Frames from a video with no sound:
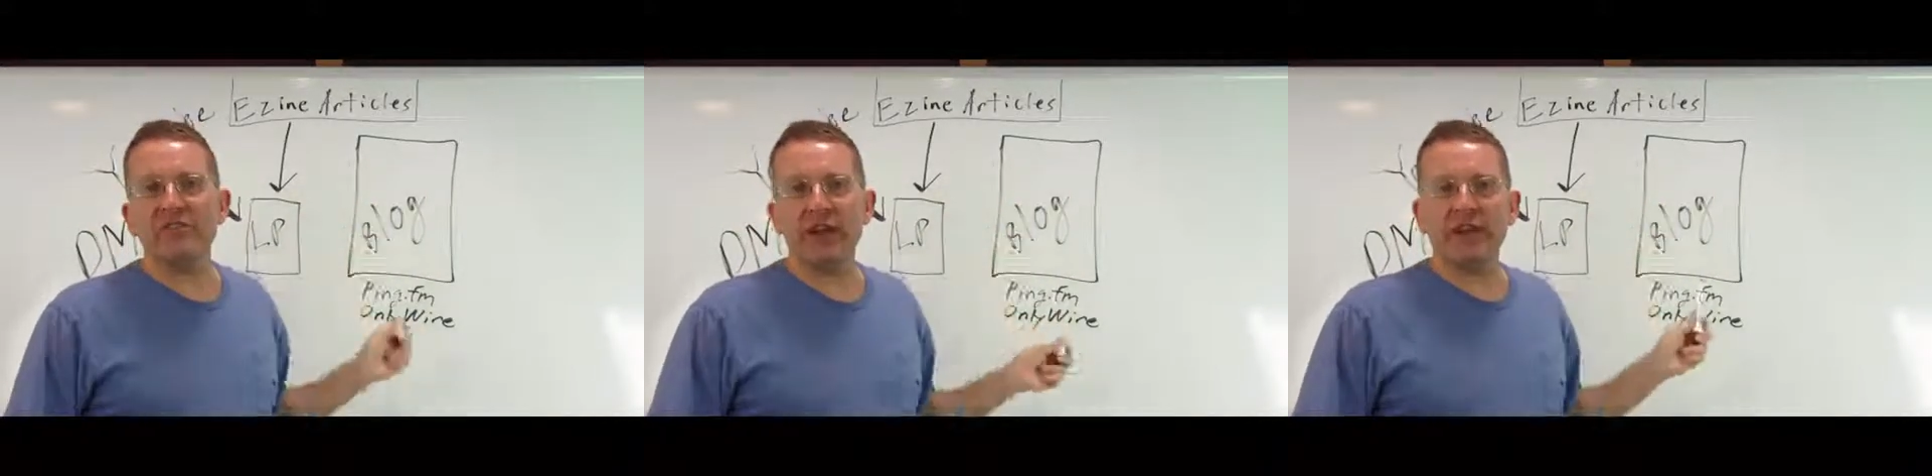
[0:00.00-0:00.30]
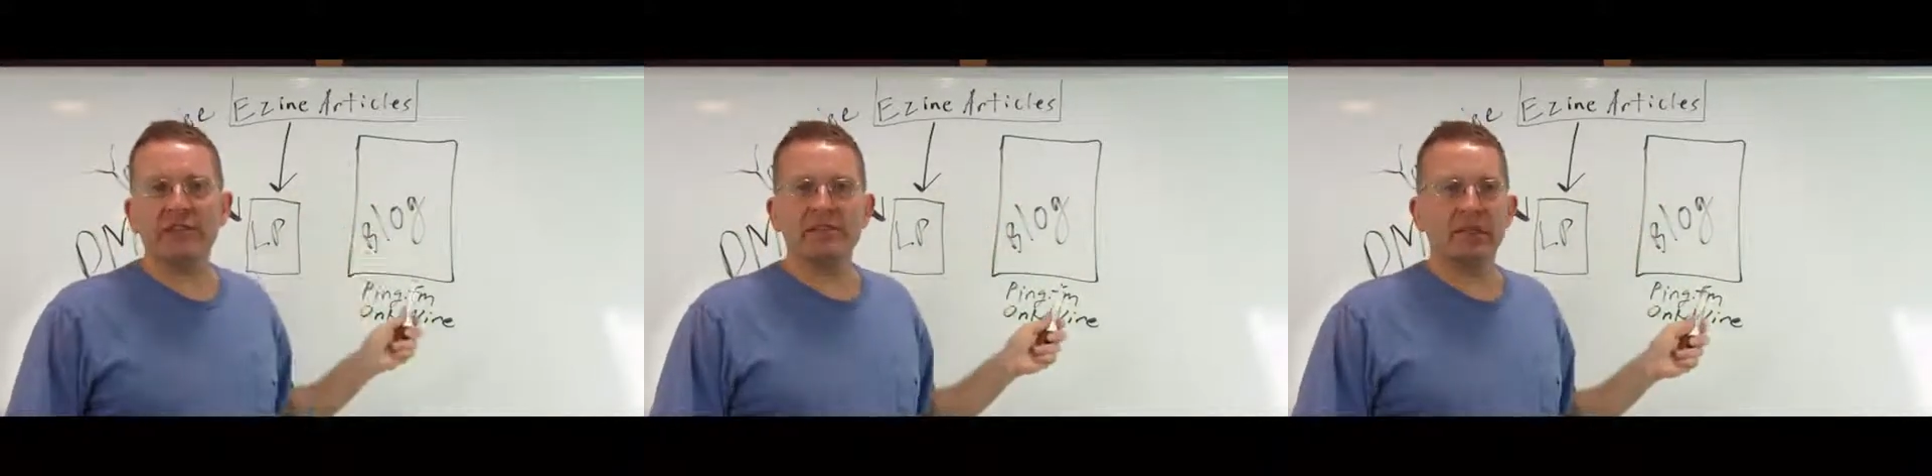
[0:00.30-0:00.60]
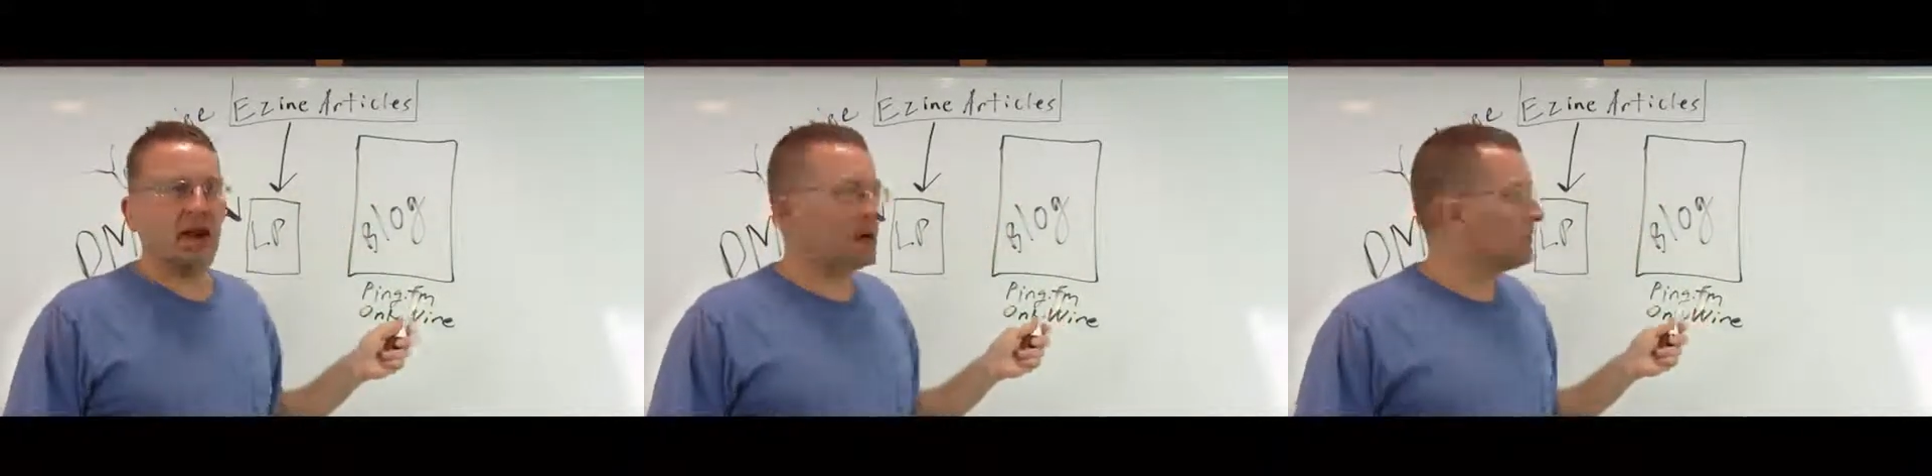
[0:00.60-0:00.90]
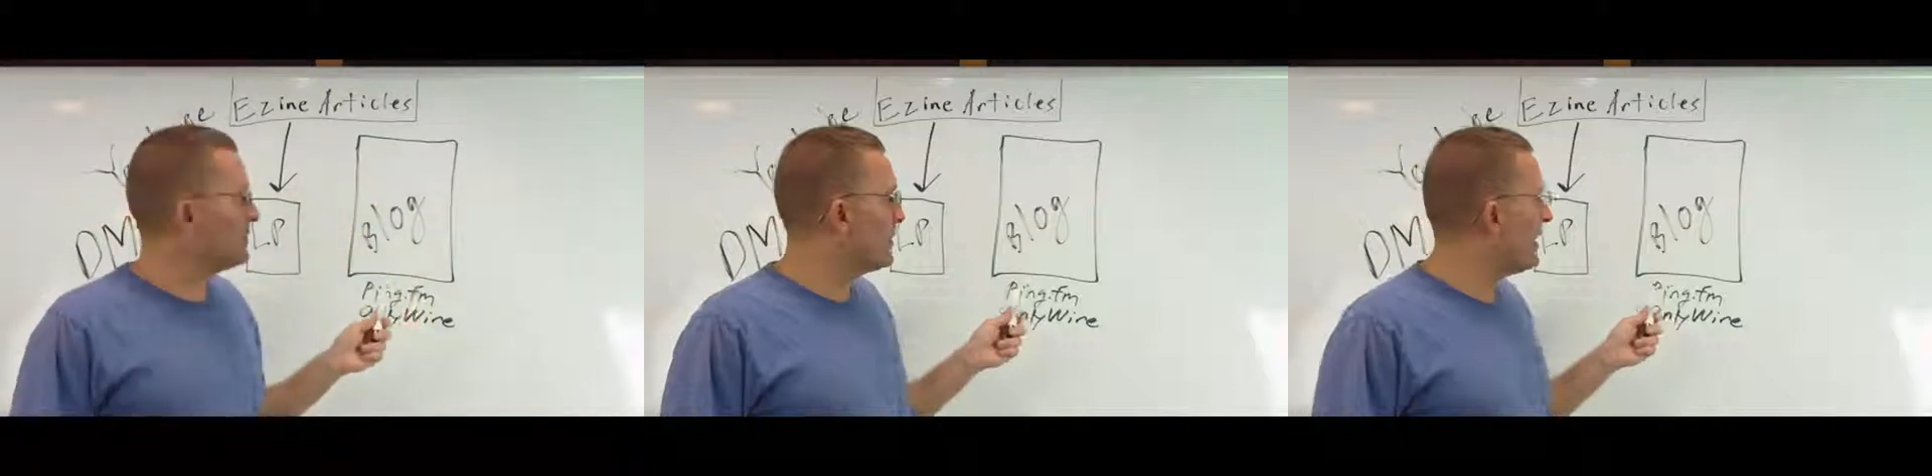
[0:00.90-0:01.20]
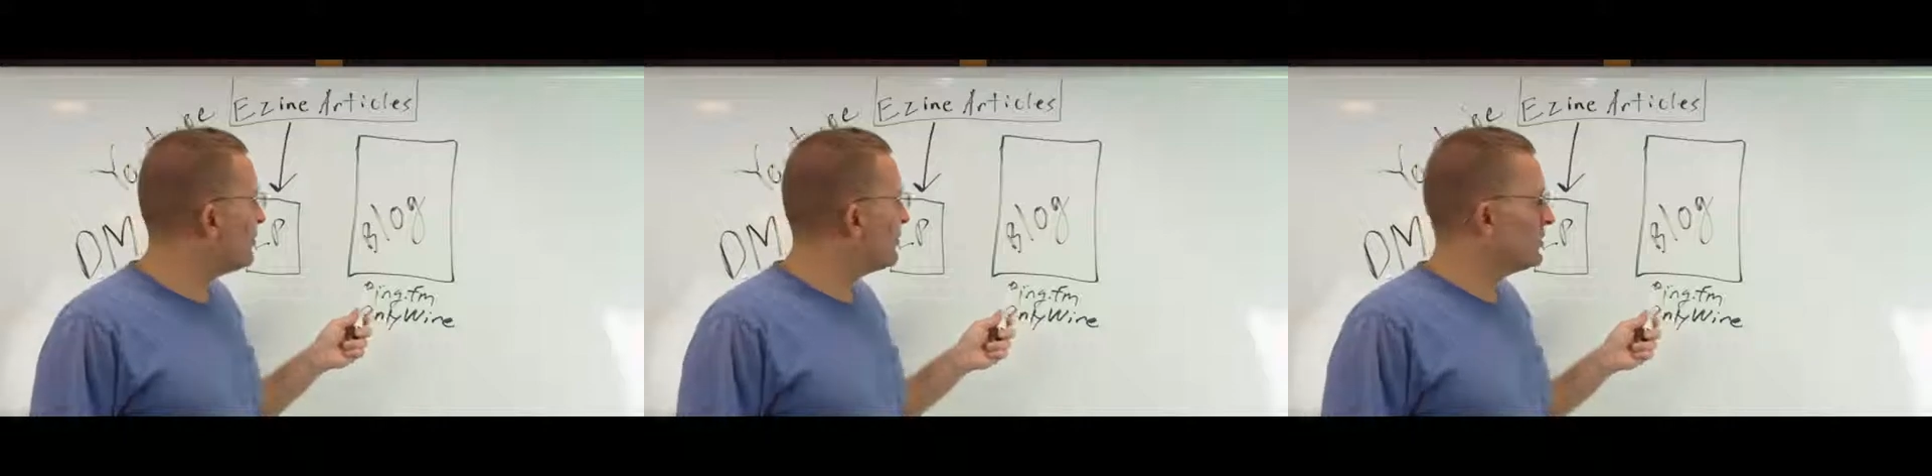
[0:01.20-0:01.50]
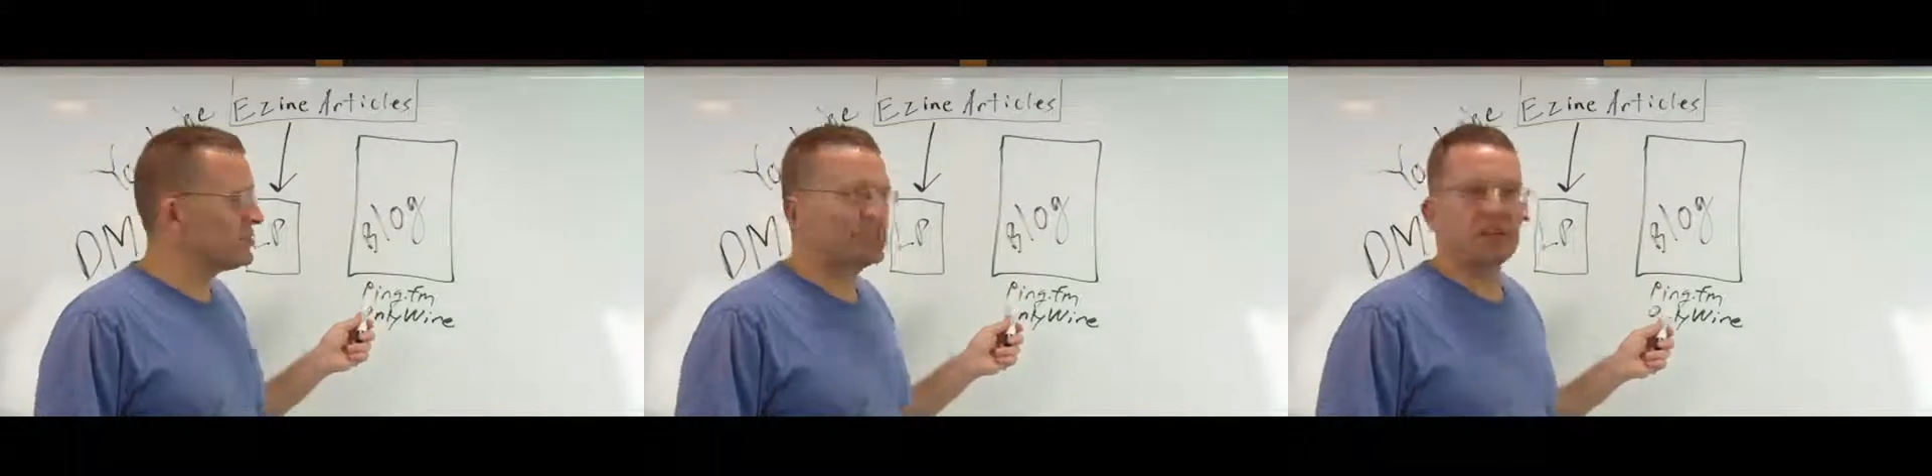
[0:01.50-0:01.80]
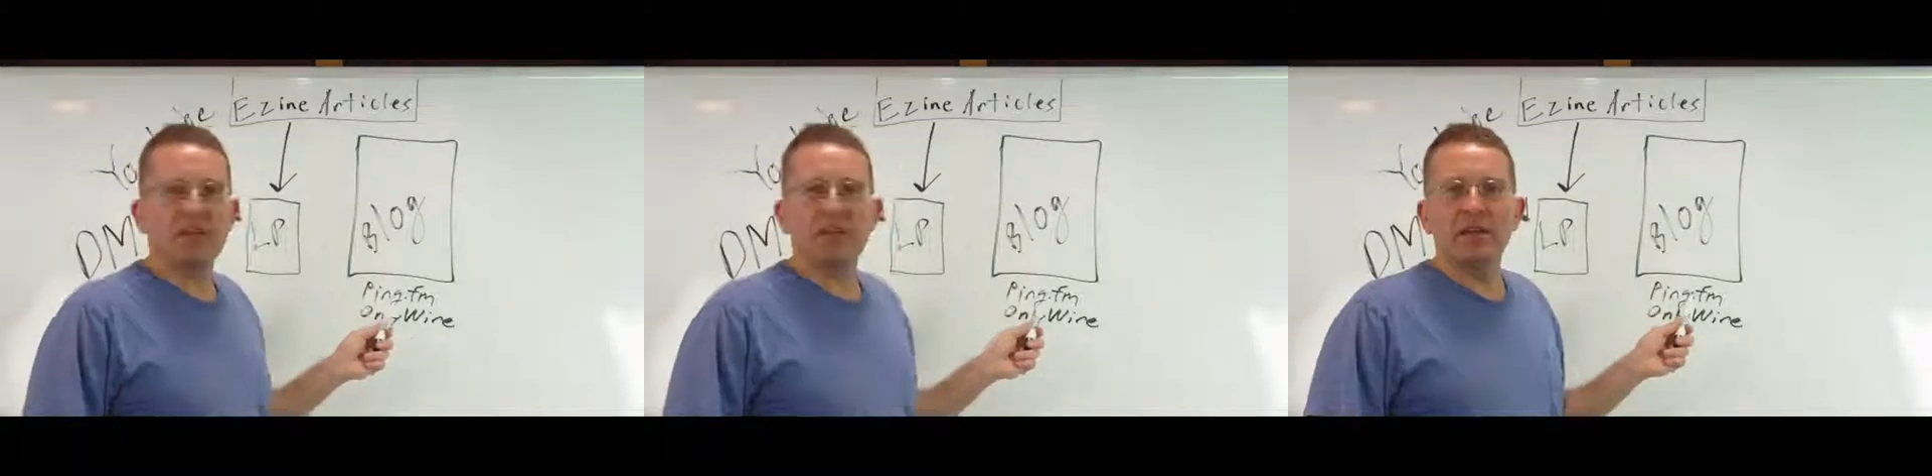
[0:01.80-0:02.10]
effect out of your
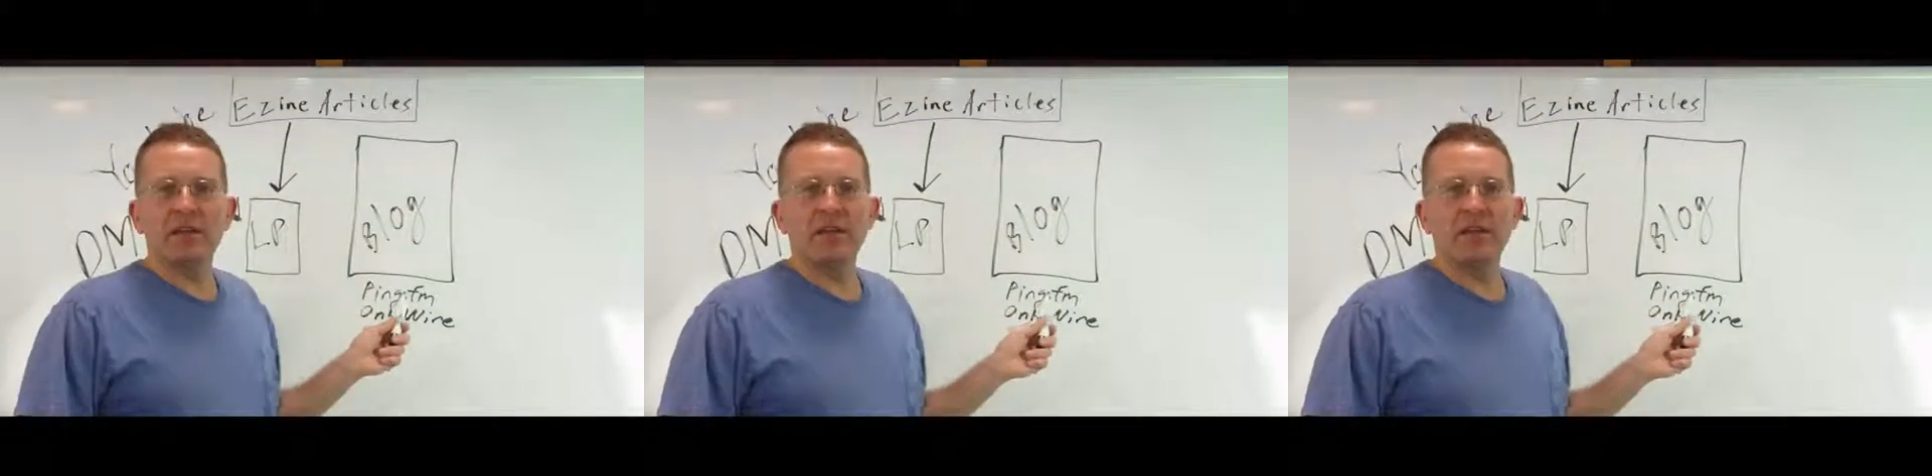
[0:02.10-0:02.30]
efforts.